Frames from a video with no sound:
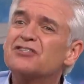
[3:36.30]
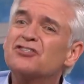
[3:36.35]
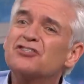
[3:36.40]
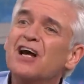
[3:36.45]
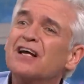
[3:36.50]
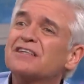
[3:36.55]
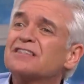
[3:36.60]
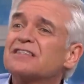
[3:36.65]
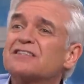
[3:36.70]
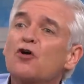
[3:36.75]

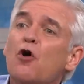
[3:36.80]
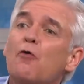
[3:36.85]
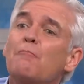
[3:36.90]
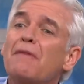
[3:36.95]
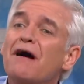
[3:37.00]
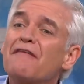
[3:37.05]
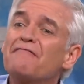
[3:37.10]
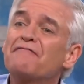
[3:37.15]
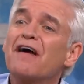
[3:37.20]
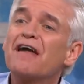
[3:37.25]
just not
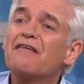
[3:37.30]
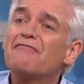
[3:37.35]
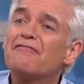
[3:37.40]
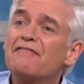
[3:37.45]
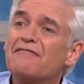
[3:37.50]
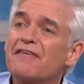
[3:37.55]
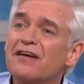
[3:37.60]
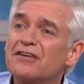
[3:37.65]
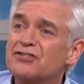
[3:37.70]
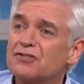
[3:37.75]
my favourite
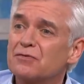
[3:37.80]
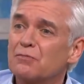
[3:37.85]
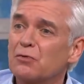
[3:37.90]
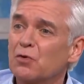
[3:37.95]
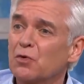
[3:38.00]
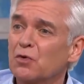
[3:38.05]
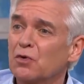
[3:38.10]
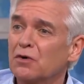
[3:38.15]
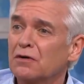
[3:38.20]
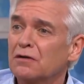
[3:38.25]

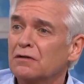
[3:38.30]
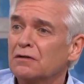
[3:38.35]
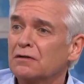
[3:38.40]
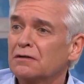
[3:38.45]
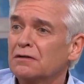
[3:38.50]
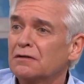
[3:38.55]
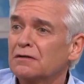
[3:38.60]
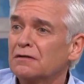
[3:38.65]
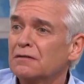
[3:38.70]
vegetable. What's your